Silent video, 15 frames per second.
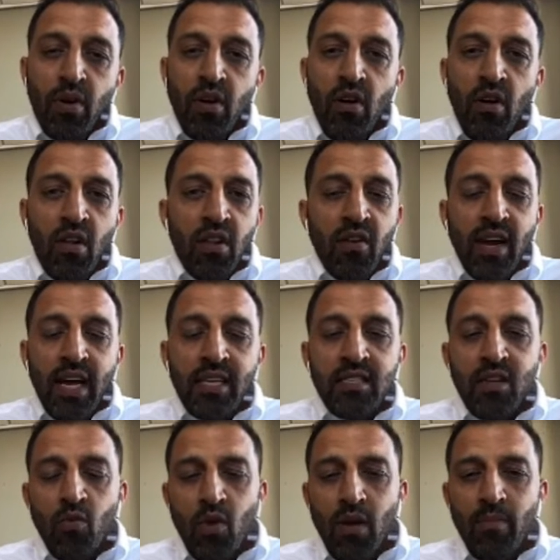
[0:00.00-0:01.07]
put all our
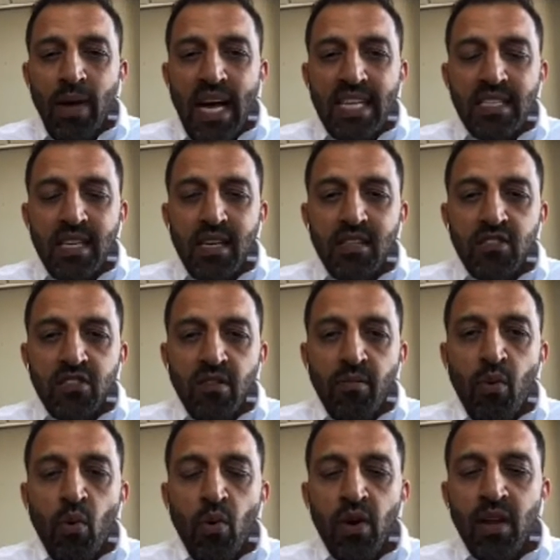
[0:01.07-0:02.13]
eggs in one basket and
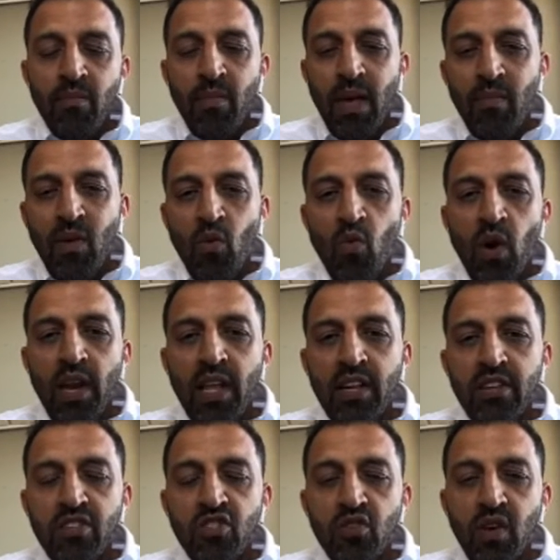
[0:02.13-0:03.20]
supported maybe one
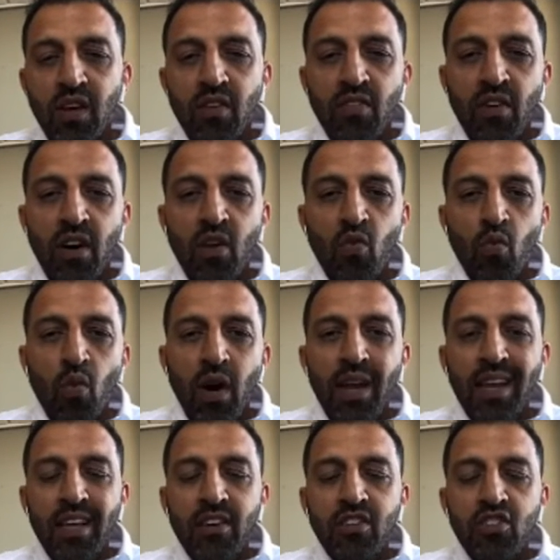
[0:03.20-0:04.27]
industry, or thought
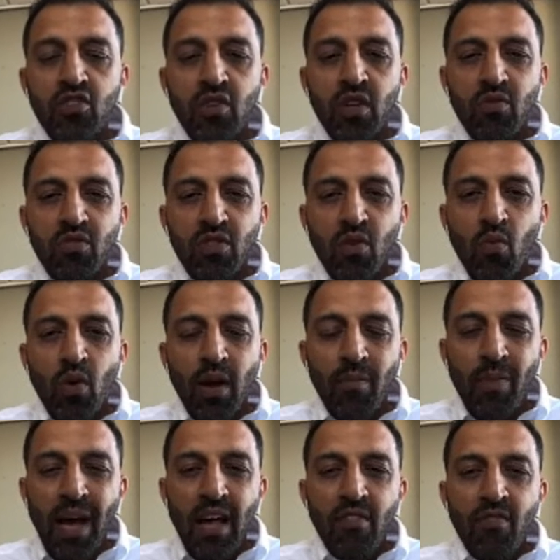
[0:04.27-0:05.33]
one industry was the
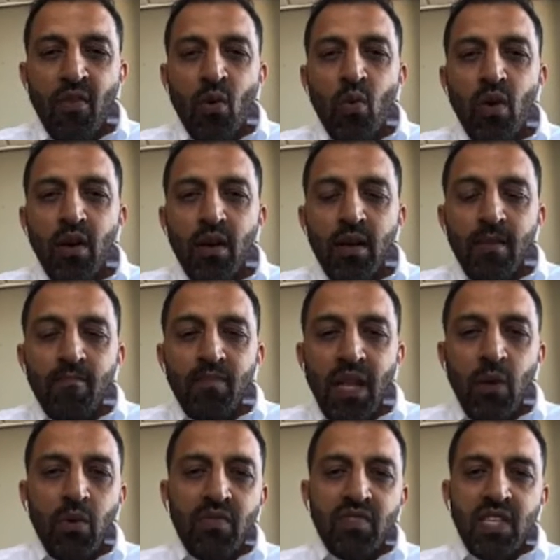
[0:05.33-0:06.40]
one path forward.
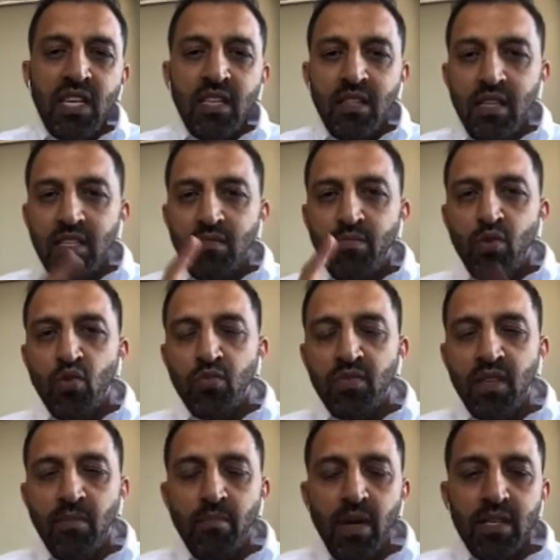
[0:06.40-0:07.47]
And we've seen these
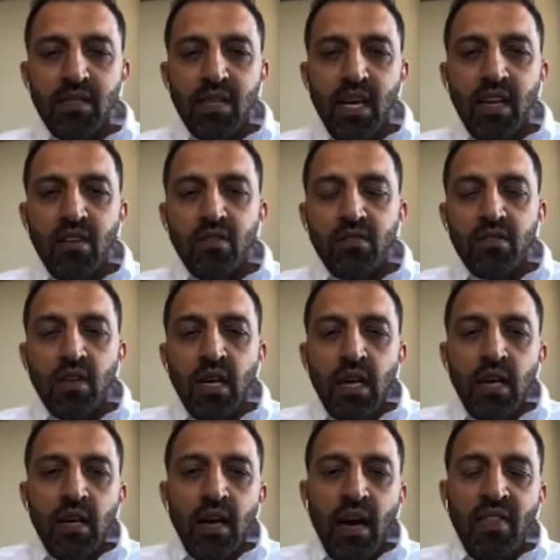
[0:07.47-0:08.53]
booms and bust cycles.
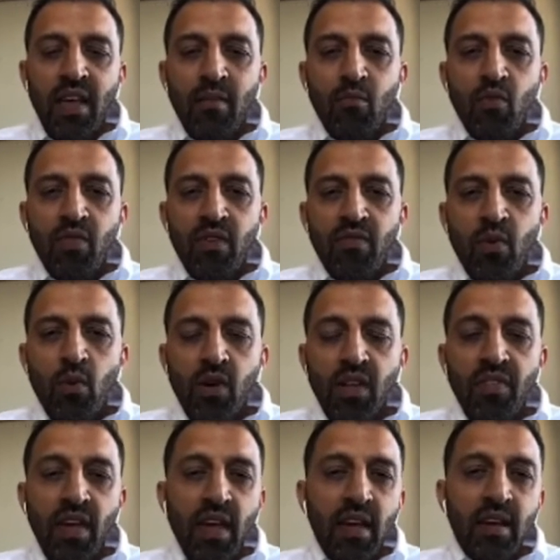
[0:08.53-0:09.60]
I think moving forward,
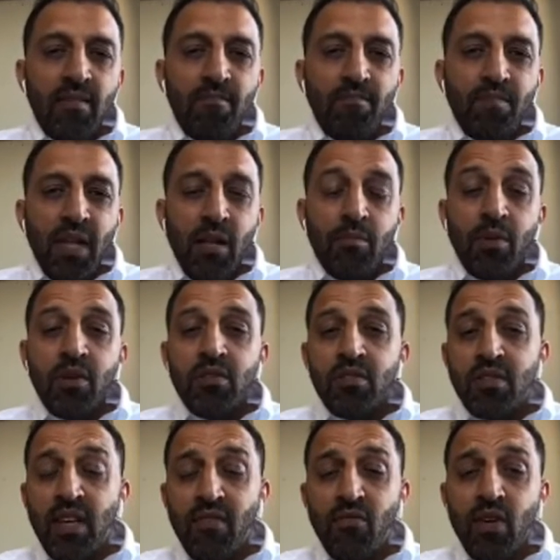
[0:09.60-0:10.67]
I think
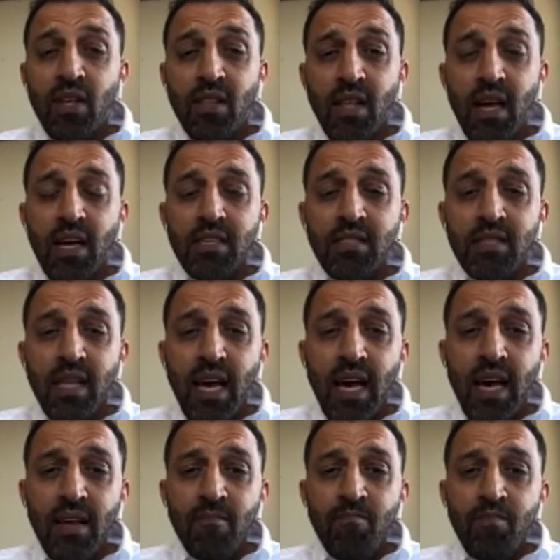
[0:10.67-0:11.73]
Albertans have realized
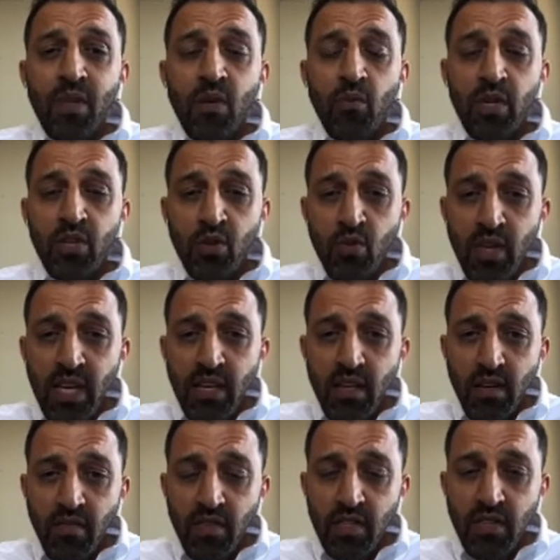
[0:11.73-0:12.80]
that we do need a
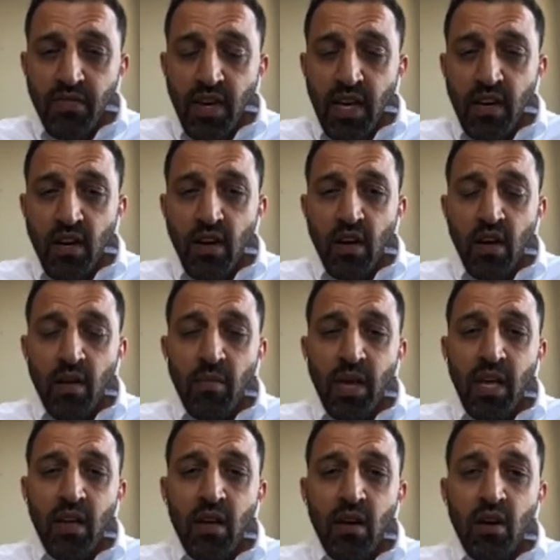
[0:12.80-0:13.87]
diversified
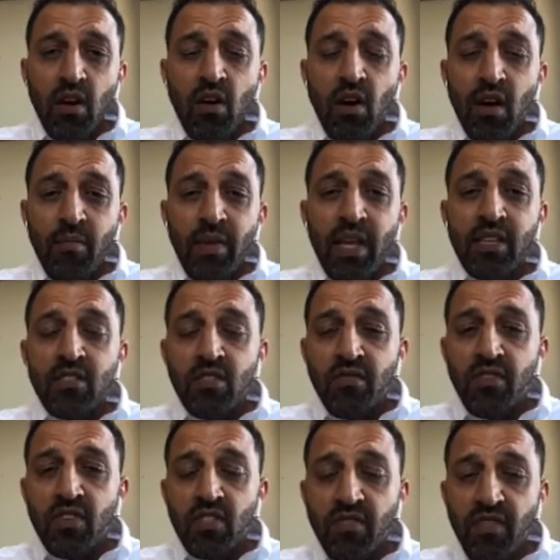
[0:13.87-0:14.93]
economy. Our economy is
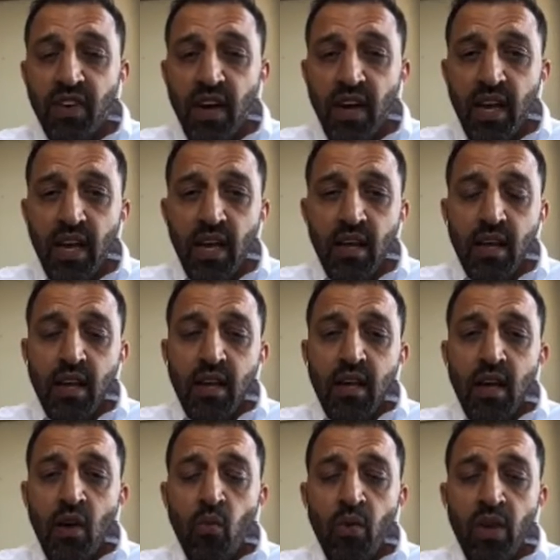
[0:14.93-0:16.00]
diversifying.
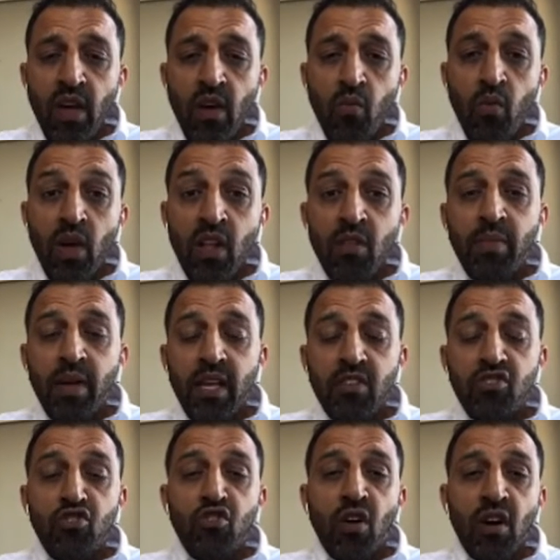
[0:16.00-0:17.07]
and we will be
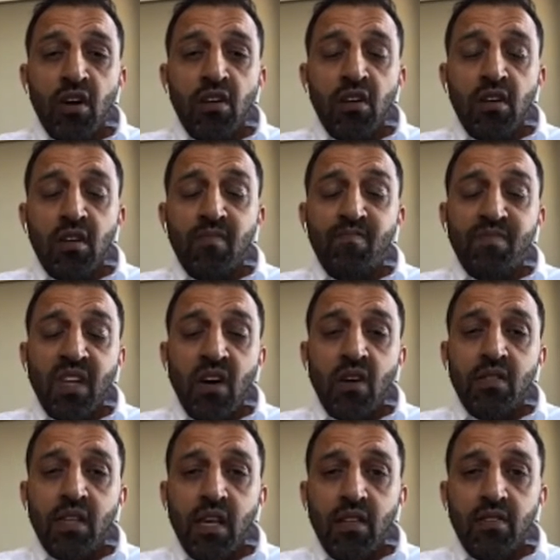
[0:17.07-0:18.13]
stronger
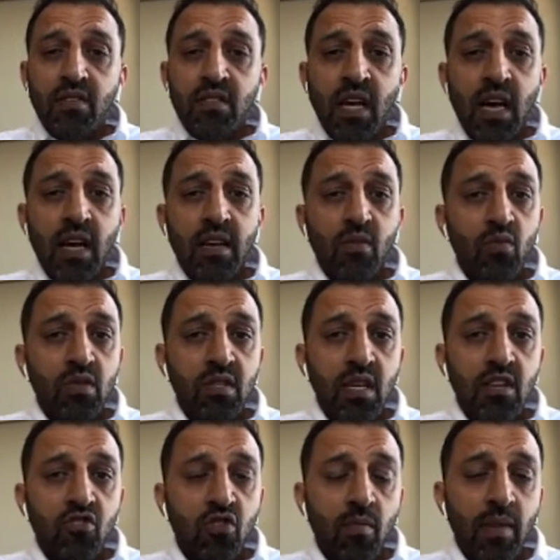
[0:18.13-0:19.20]
on the other side. And we're
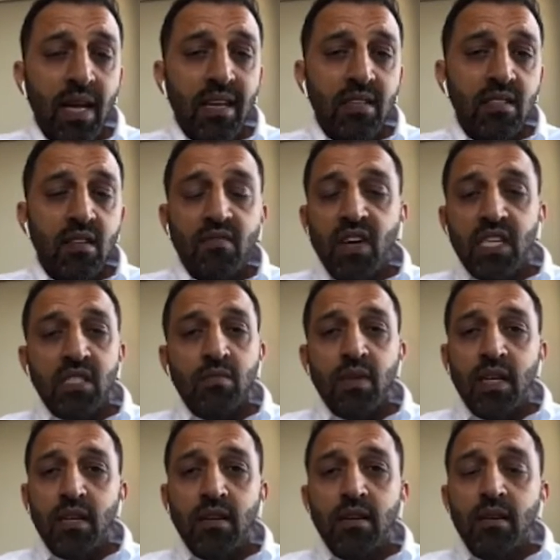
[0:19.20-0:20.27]
seeing tremendous
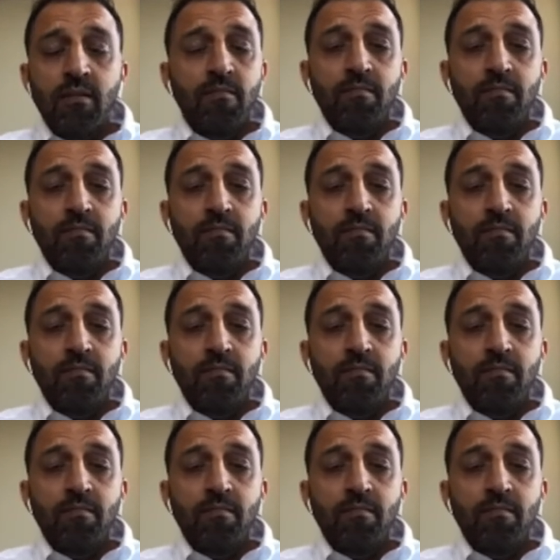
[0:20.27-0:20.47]
investment